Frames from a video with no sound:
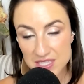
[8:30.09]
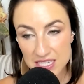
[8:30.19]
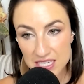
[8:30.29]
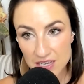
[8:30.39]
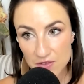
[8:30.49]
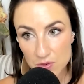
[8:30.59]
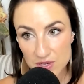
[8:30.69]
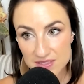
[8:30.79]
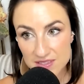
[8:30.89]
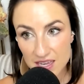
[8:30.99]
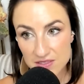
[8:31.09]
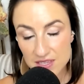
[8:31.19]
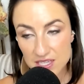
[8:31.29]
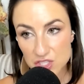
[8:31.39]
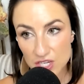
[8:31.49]
To give you a sense,
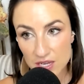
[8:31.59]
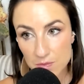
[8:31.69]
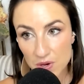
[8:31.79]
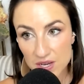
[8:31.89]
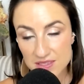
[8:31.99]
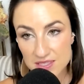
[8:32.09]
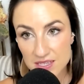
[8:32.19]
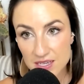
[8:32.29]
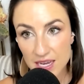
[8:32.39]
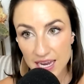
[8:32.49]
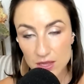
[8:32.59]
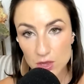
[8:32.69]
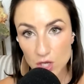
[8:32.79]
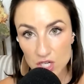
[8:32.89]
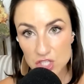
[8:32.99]
a chicken breast, a
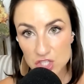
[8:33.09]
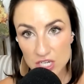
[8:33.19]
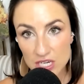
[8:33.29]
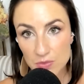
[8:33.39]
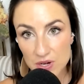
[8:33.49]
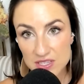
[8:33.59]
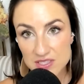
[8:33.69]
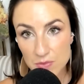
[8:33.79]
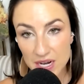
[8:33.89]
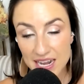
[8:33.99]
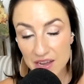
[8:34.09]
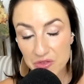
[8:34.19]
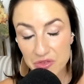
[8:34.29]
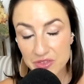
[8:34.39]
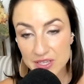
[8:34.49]
large chicken breast might have
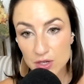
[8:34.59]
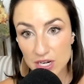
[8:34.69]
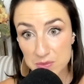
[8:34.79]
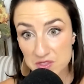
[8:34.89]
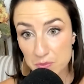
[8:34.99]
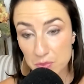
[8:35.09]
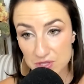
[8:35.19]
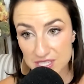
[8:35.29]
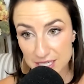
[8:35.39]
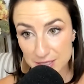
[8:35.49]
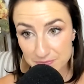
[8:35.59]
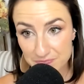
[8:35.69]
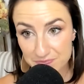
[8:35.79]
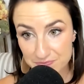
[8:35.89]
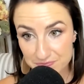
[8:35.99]
50 grams of protein,
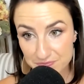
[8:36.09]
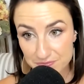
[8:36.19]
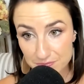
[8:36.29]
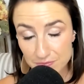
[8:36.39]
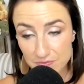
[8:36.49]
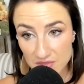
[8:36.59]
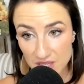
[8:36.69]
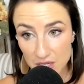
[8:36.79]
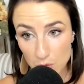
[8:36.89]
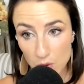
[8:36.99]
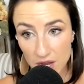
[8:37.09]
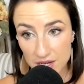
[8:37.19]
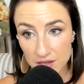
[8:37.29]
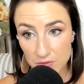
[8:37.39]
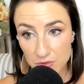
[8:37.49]
like
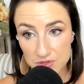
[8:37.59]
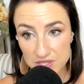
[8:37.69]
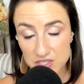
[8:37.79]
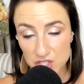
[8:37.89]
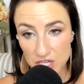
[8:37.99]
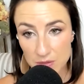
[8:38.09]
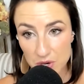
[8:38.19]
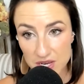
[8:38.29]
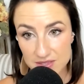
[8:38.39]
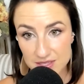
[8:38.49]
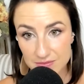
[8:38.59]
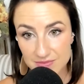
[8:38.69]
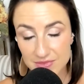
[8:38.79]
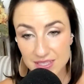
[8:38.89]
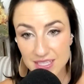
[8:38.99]
one full size chicken breast,
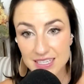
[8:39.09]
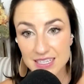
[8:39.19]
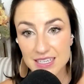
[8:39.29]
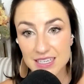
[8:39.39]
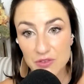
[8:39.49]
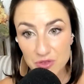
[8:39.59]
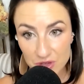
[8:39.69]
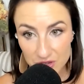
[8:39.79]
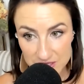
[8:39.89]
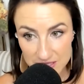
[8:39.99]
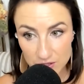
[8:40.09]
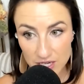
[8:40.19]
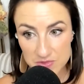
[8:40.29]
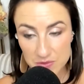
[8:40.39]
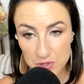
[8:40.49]
50
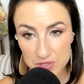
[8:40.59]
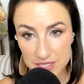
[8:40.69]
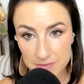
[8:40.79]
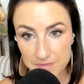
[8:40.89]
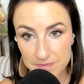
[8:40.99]
grams of protein.